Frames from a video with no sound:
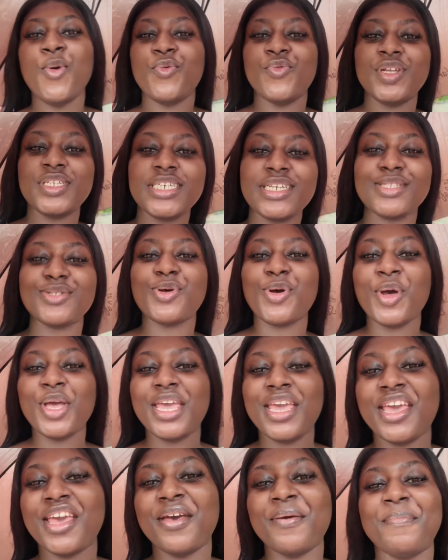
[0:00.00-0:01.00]
We just got
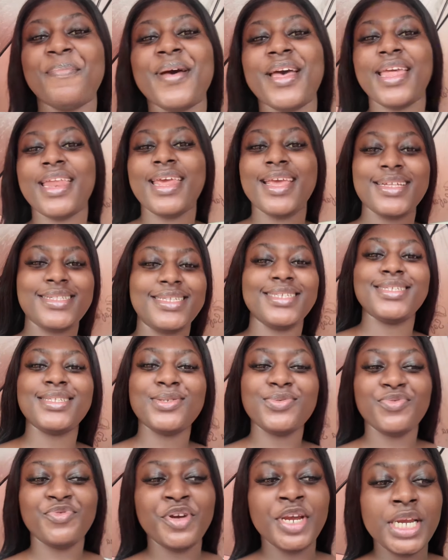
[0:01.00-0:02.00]
here, but it
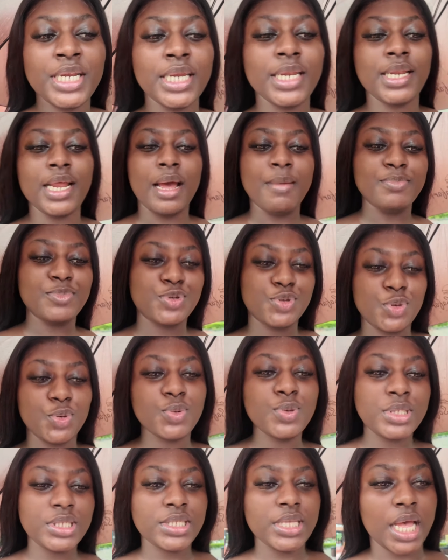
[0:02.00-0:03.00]
is raining. I'm so
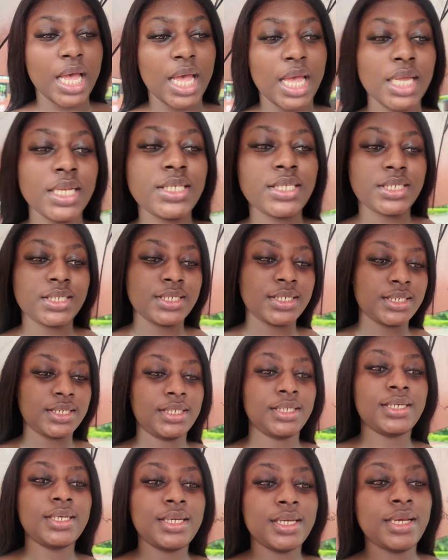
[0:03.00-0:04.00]
sad.
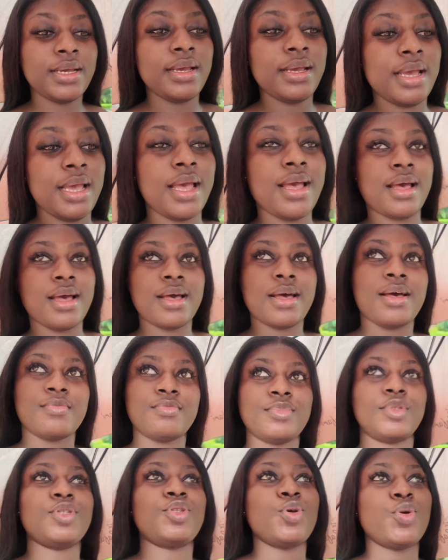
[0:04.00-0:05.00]

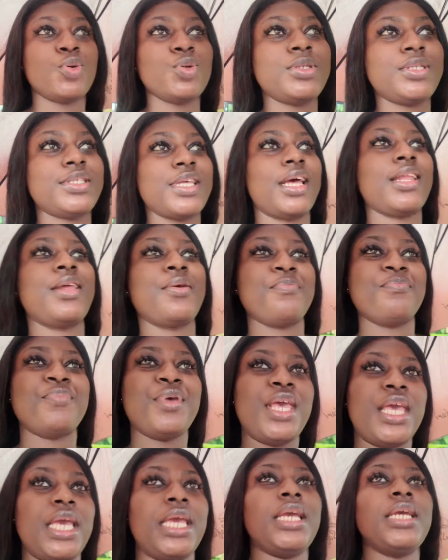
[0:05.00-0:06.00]
I'm so sad and
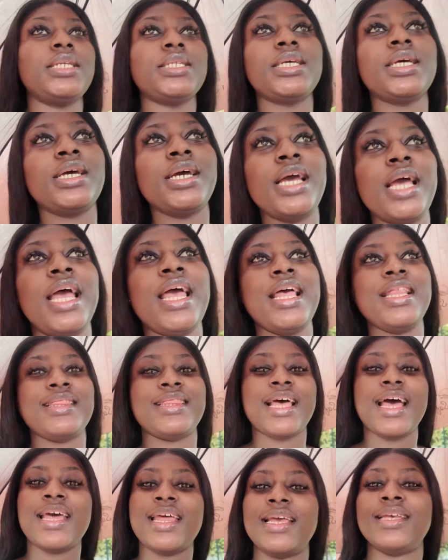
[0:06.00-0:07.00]
pained
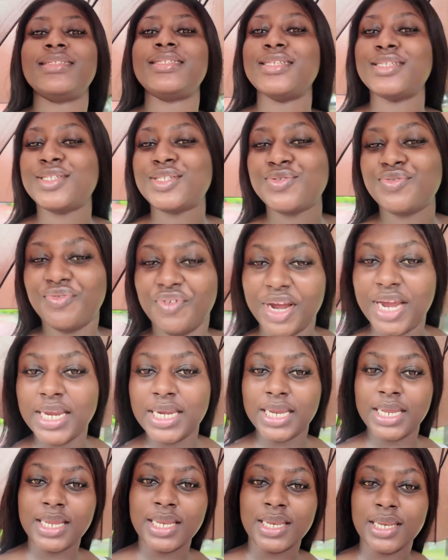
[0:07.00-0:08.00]
that it is
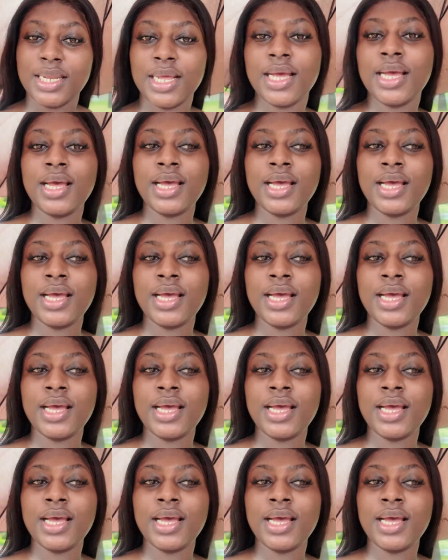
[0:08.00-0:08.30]
raining.